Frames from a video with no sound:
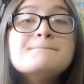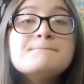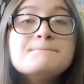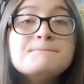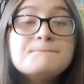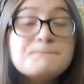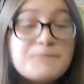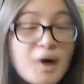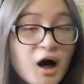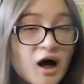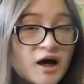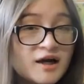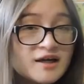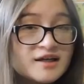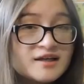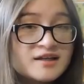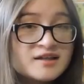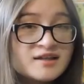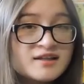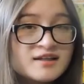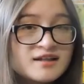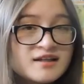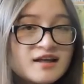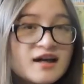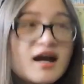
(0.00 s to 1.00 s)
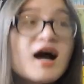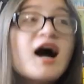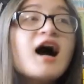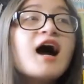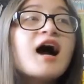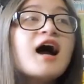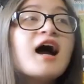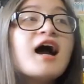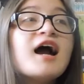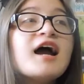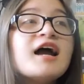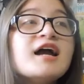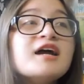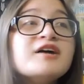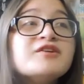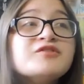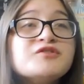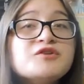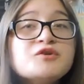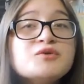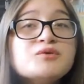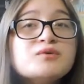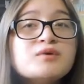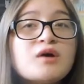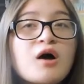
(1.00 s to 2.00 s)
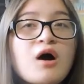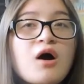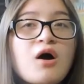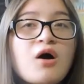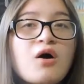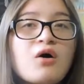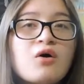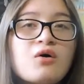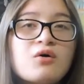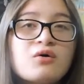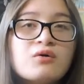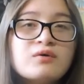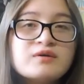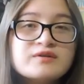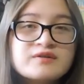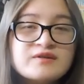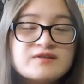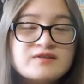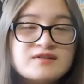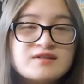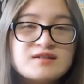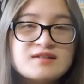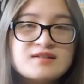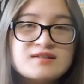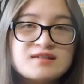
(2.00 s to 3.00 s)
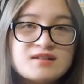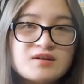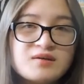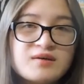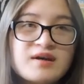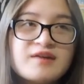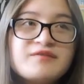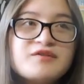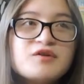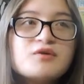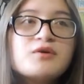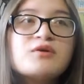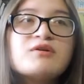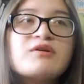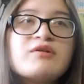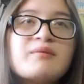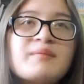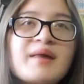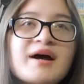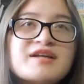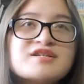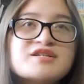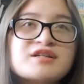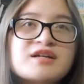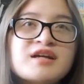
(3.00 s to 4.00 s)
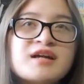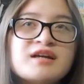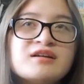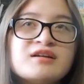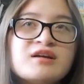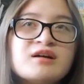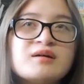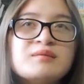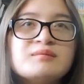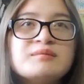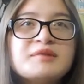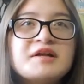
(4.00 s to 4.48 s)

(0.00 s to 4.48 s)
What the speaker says: But if you go to the Magic Kingdom,